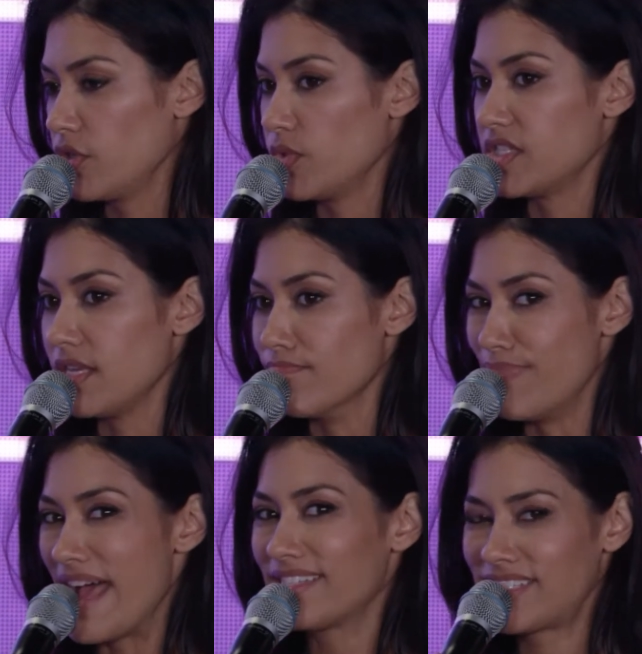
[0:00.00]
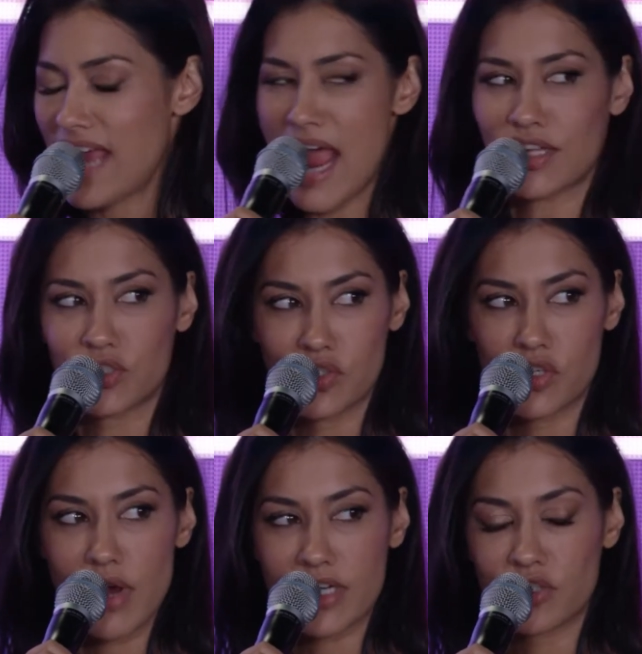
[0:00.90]
who is the best actors
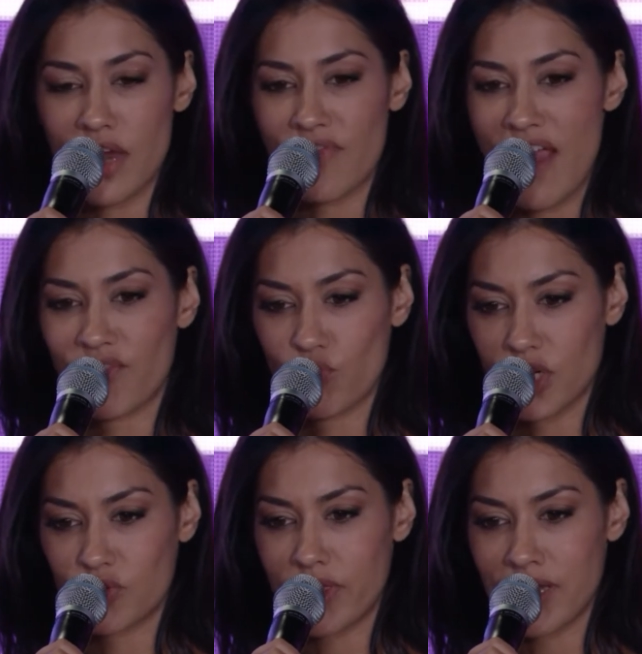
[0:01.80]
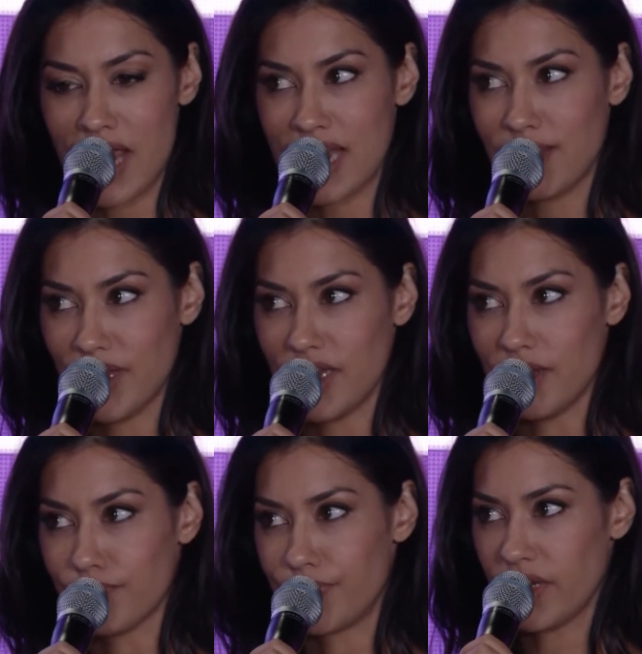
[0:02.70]
director I've ever worked with in any
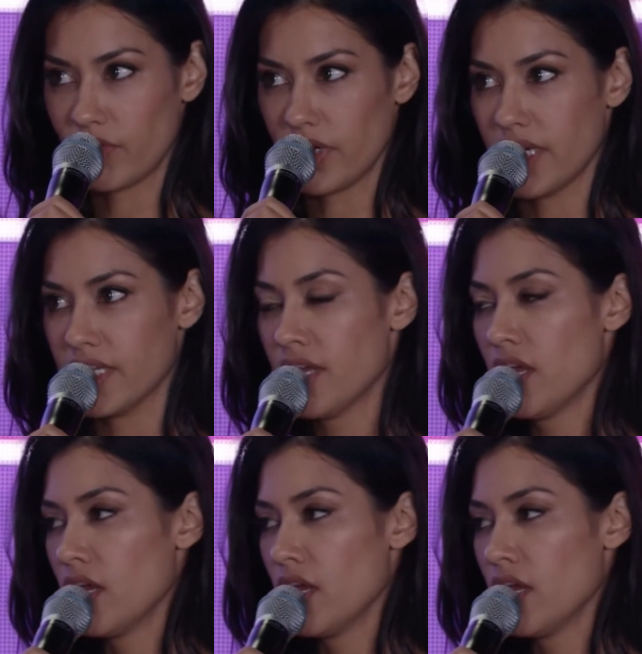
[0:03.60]
medium, period,